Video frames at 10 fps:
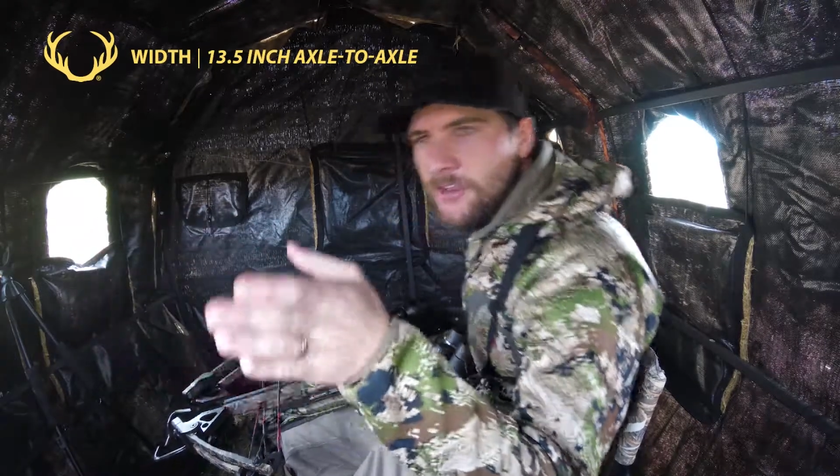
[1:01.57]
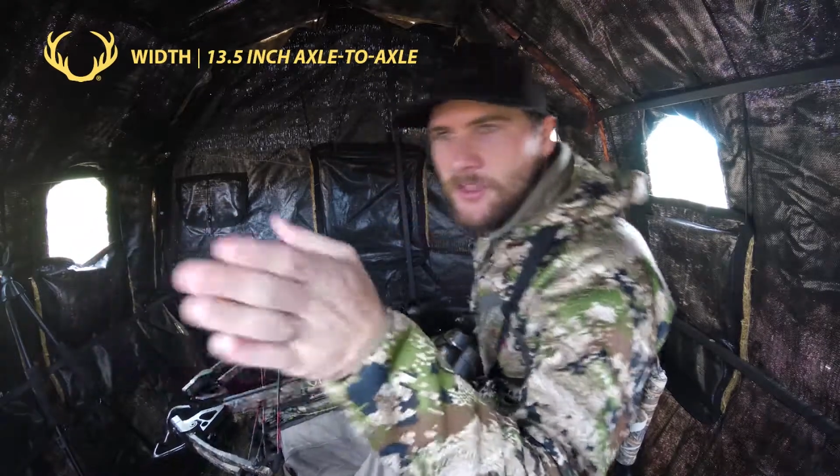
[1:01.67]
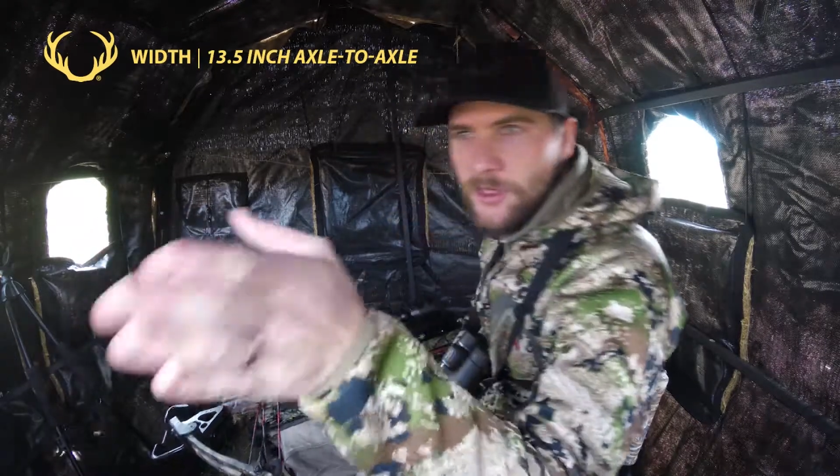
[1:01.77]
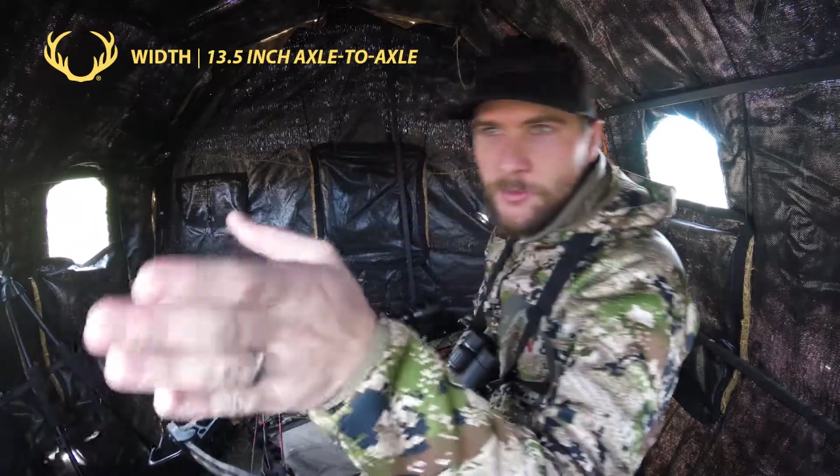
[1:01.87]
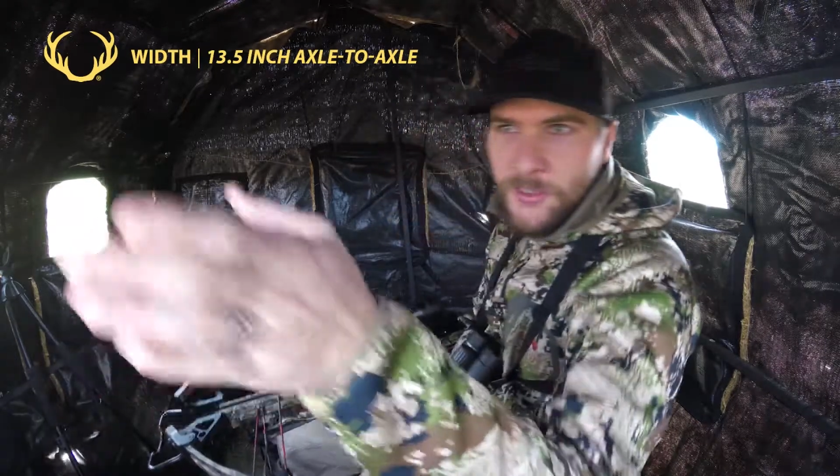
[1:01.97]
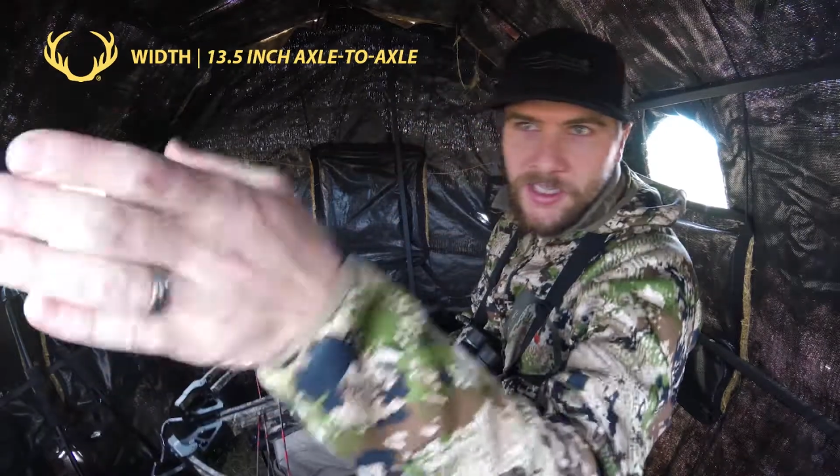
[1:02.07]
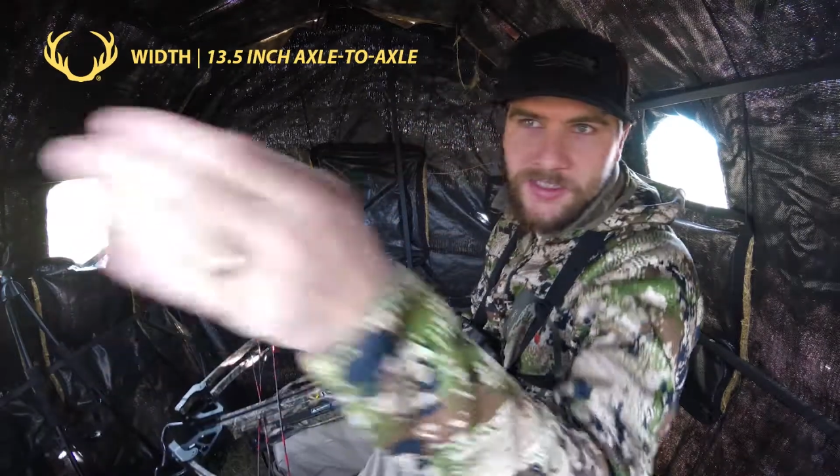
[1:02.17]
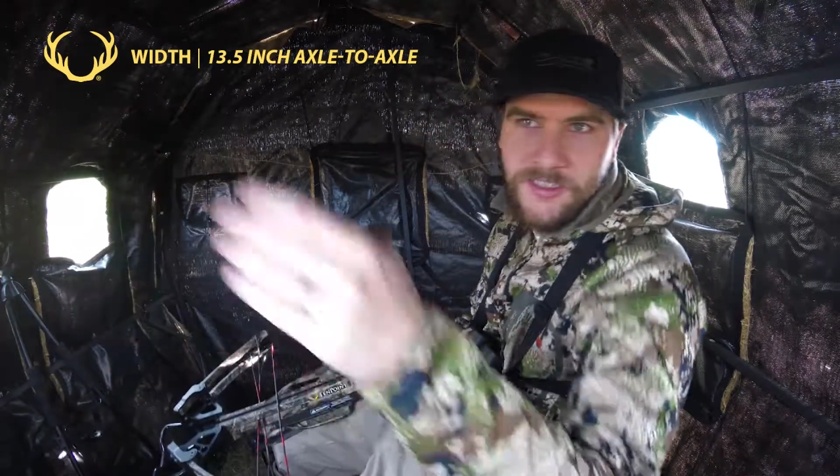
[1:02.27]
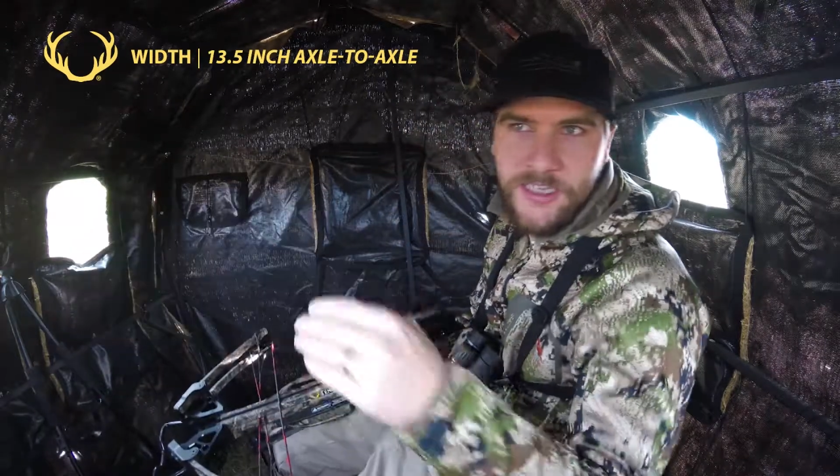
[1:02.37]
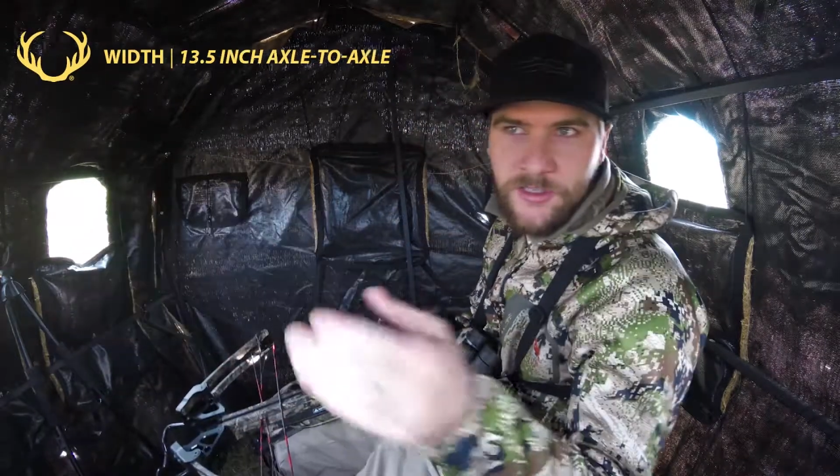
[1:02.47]
you know because
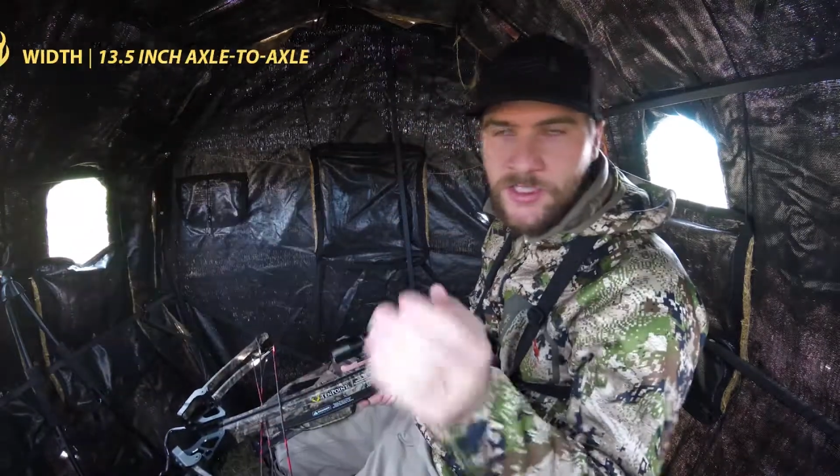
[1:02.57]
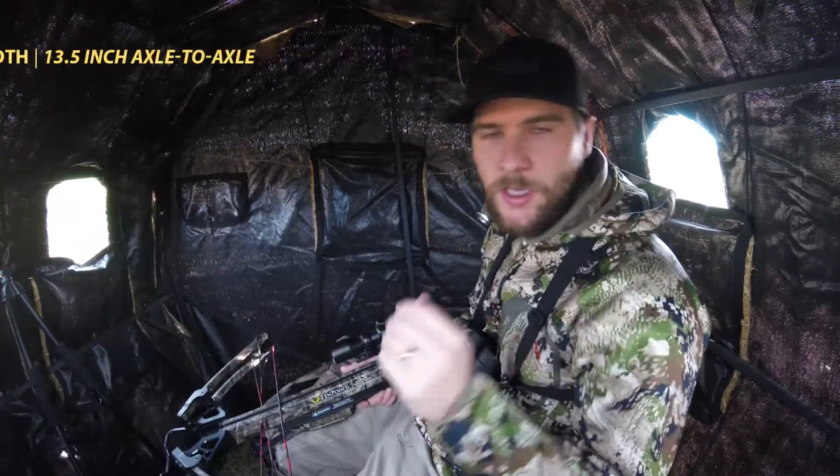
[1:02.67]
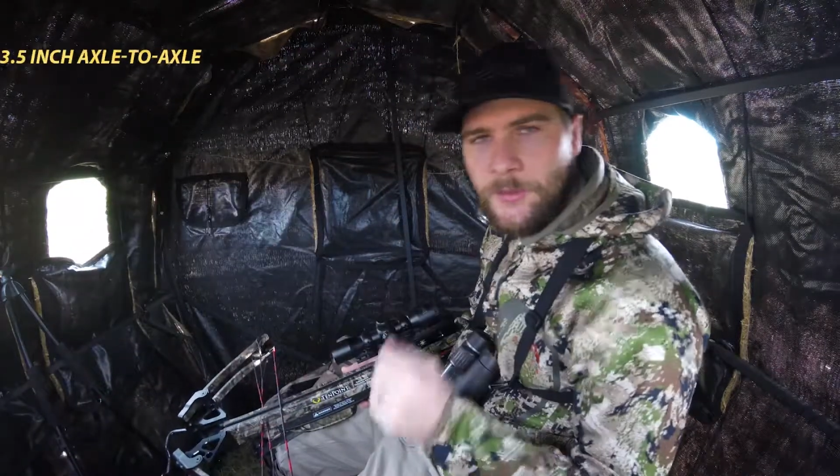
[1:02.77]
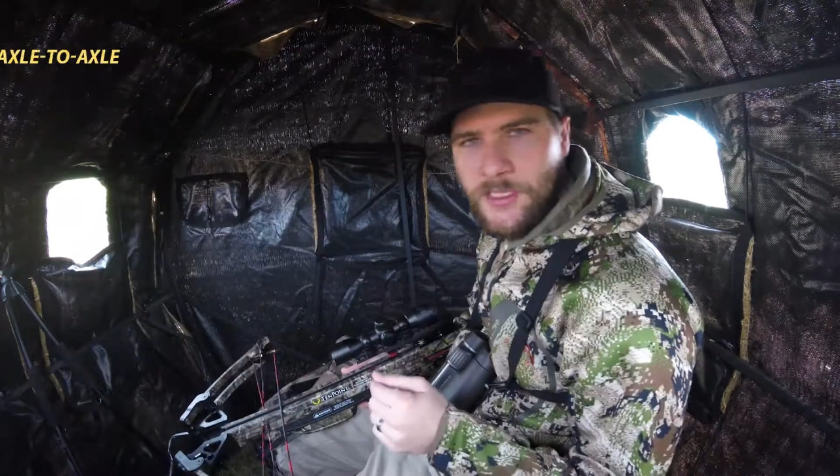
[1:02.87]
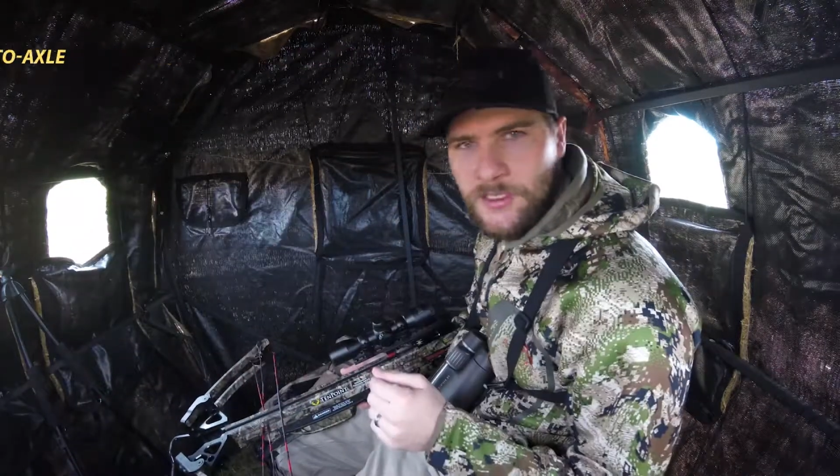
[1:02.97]
a deer is coming in a